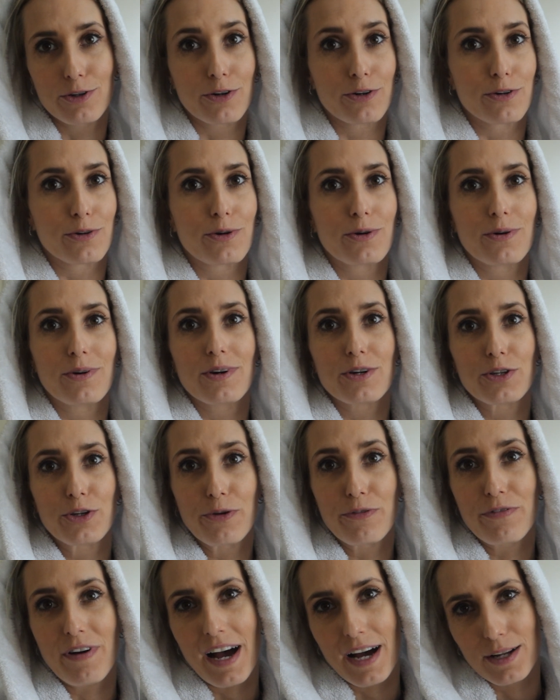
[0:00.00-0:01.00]
or
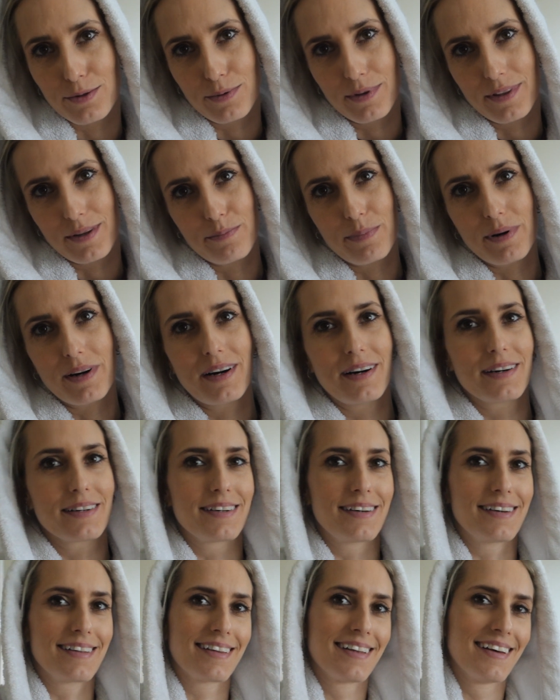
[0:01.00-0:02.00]
you've had with a
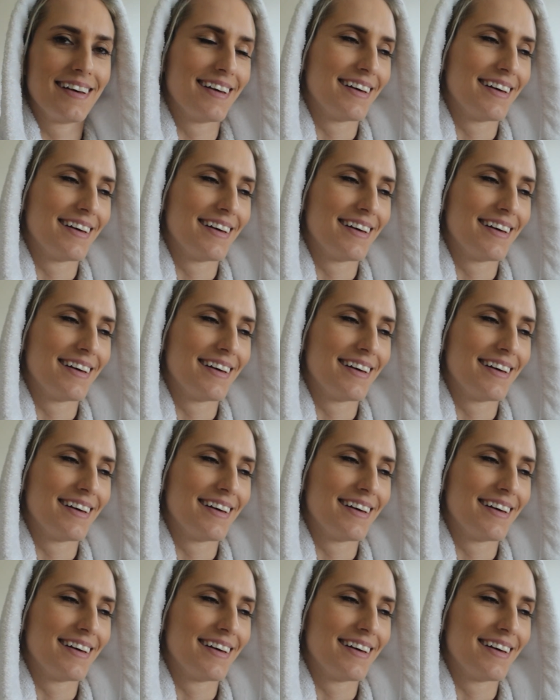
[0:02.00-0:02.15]
partner,